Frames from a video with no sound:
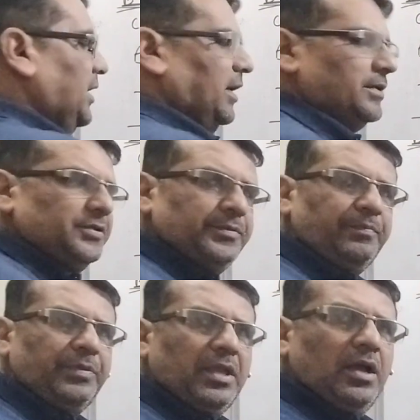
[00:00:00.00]
correct.
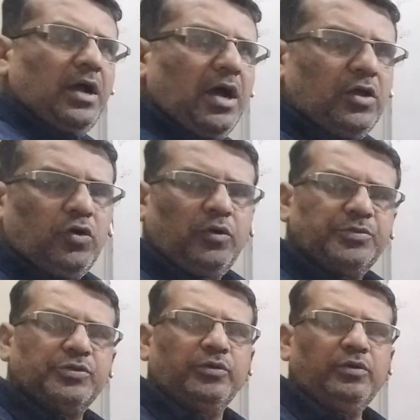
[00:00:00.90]
I hope
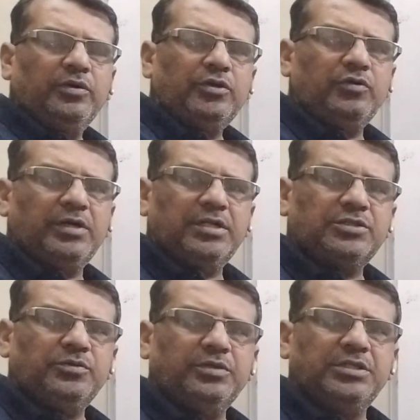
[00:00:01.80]
so you
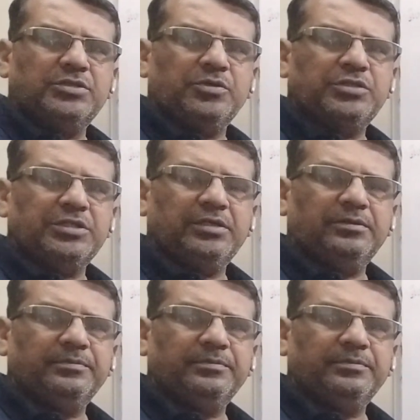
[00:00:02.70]
understood this question.